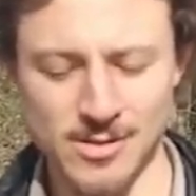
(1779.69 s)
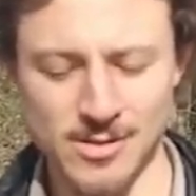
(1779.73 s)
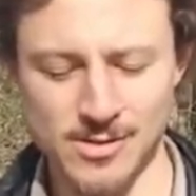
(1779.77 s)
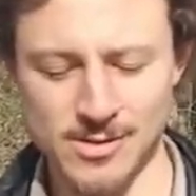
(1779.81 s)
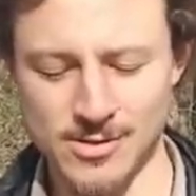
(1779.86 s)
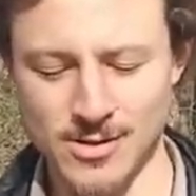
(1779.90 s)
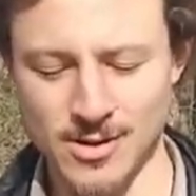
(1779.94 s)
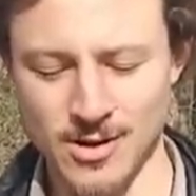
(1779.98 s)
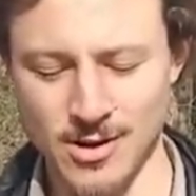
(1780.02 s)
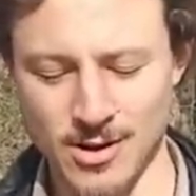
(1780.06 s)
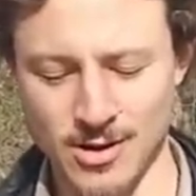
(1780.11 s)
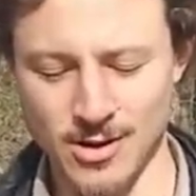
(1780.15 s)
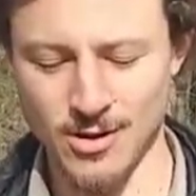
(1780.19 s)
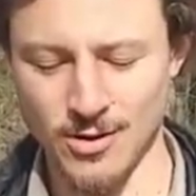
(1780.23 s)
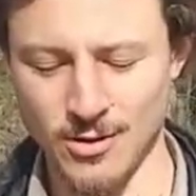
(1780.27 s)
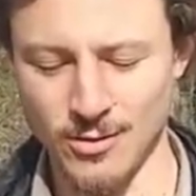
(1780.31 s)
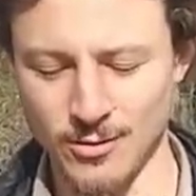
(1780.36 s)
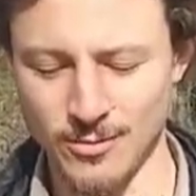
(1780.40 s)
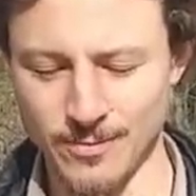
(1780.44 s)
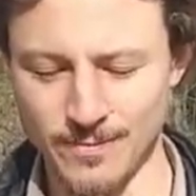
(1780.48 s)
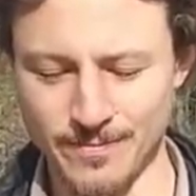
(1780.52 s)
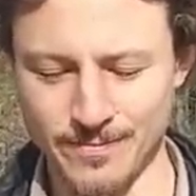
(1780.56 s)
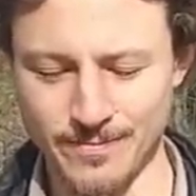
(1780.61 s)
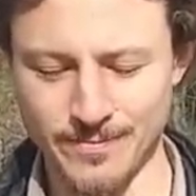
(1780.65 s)

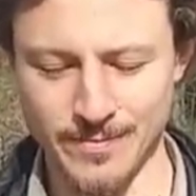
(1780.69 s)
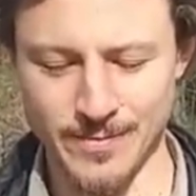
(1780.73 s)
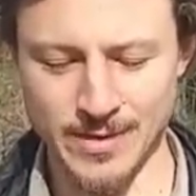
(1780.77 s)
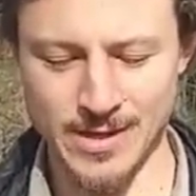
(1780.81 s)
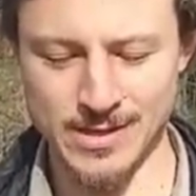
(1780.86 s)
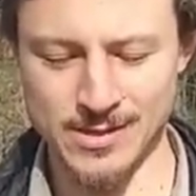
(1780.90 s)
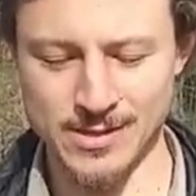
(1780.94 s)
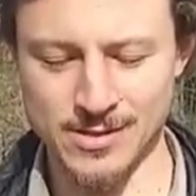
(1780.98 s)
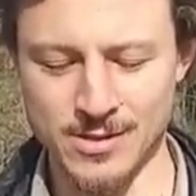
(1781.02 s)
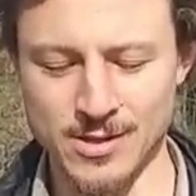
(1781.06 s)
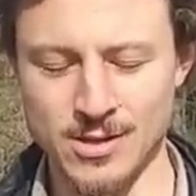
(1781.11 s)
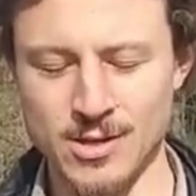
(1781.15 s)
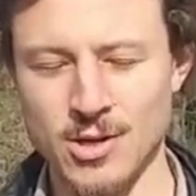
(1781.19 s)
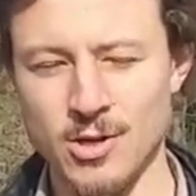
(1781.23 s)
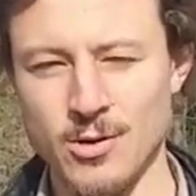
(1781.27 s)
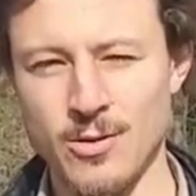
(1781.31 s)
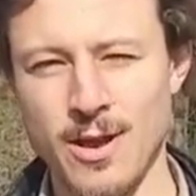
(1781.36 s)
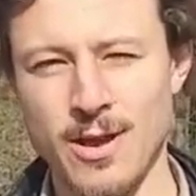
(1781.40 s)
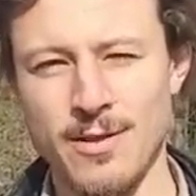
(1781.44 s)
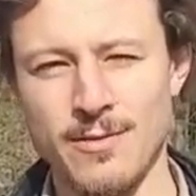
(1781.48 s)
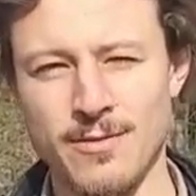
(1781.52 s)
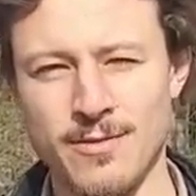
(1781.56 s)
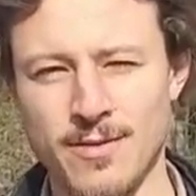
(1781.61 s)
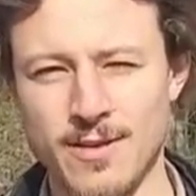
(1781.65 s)
So this is the
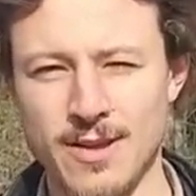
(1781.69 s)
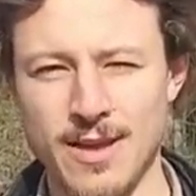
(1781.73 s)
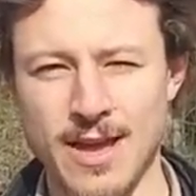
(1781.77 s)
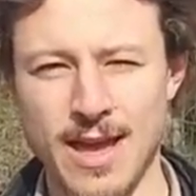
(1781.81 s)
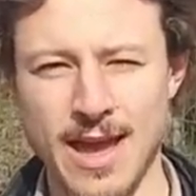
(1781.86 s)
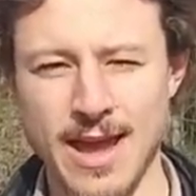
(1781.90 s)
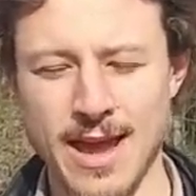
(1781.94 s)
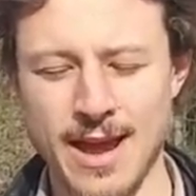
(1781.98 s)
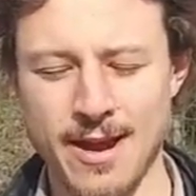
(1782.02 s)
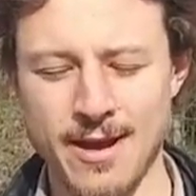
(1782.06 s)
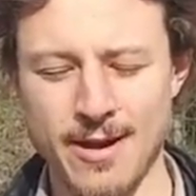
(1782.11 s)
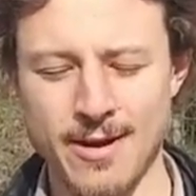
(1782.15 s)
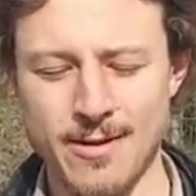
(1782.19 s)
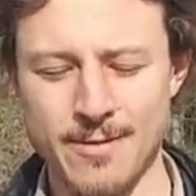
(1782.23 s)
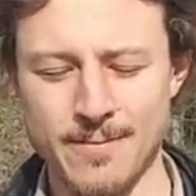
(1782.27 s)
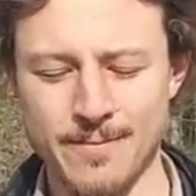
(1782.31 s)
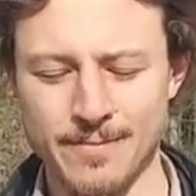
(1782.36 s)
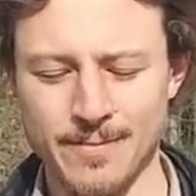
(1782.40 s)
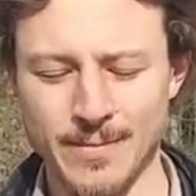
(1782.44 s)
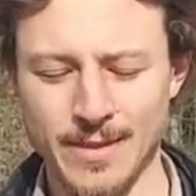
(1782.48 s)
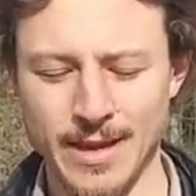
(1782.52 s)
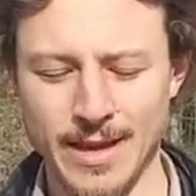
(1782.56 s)
UAV Air.